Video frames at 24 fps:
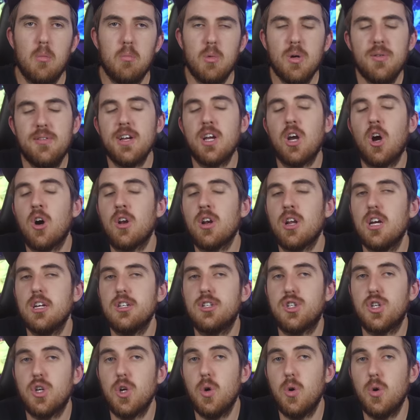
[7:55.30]
Moving on uh,
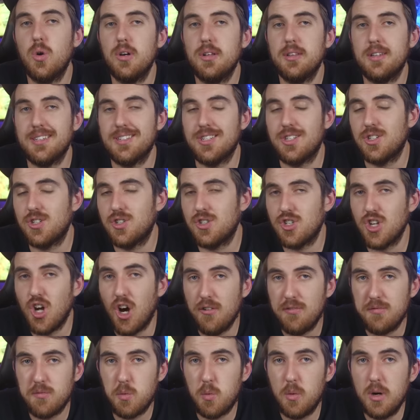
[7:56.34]
to the
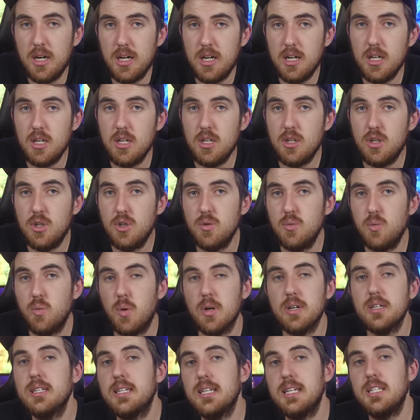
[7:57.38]
software, you
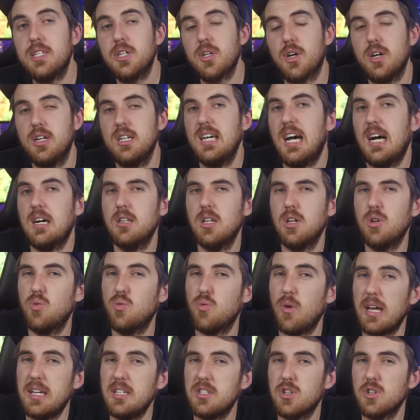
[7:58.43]
will need to go download
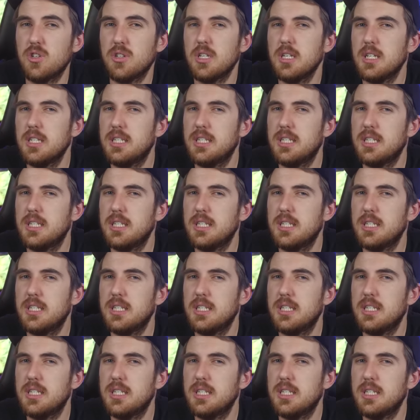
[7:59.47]
Razer's